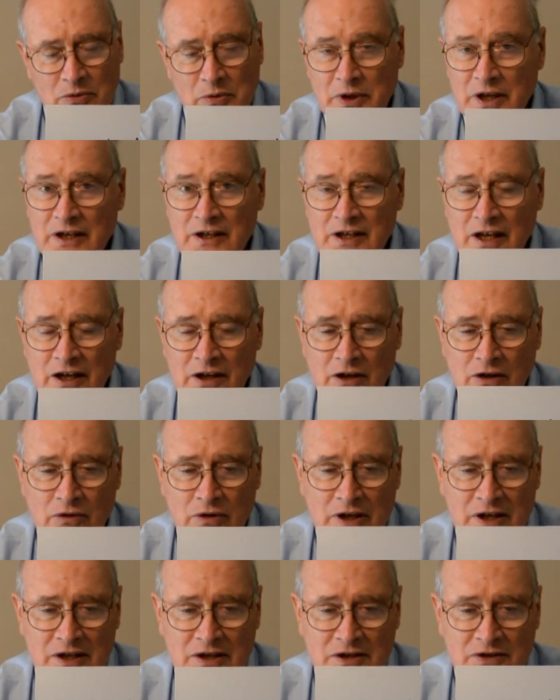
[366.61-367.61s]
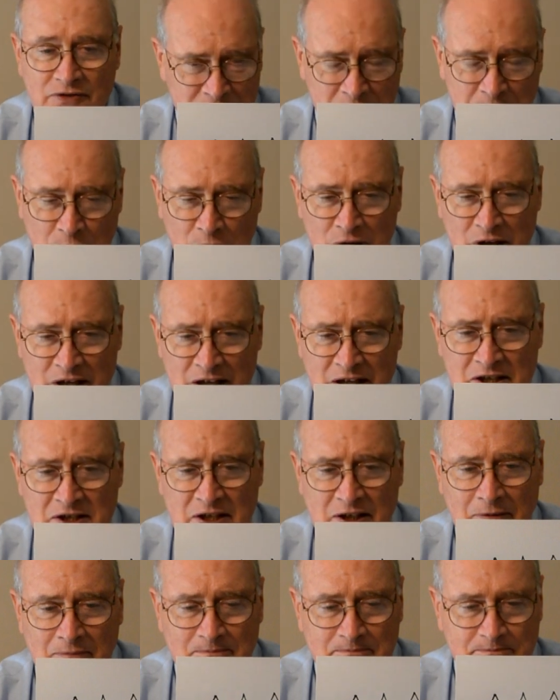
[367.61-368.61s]
within 10 degrees is pretty
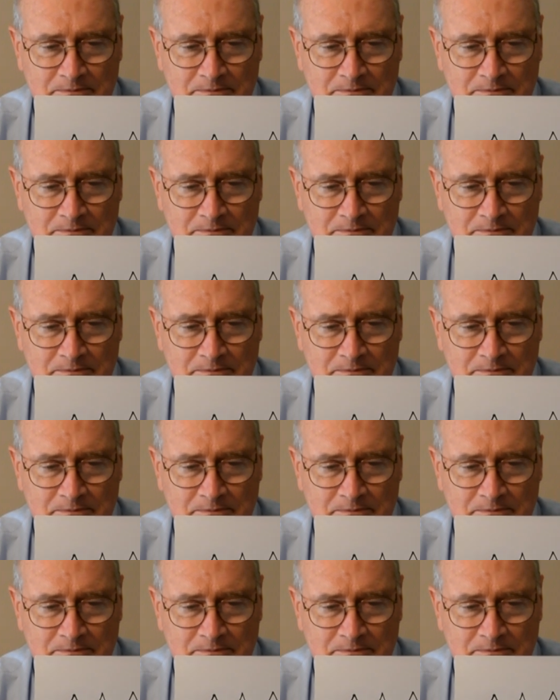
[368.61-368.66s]
easy.